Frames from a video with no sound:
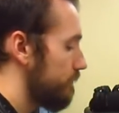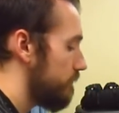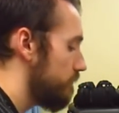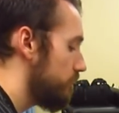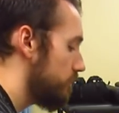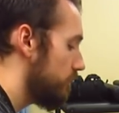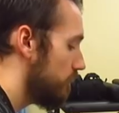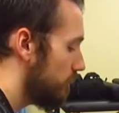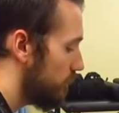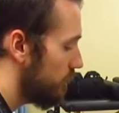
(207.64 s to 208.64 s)

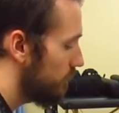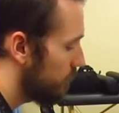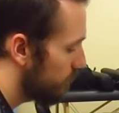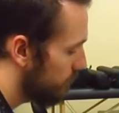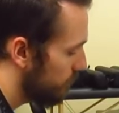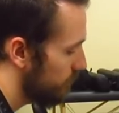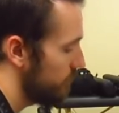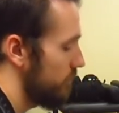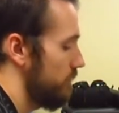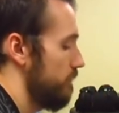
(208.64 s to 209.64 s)

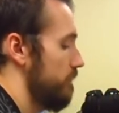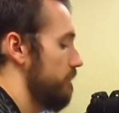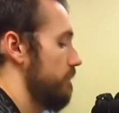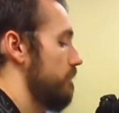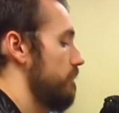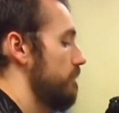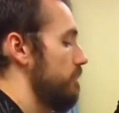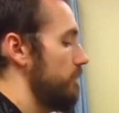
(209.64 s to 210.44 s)
Nobody speaks.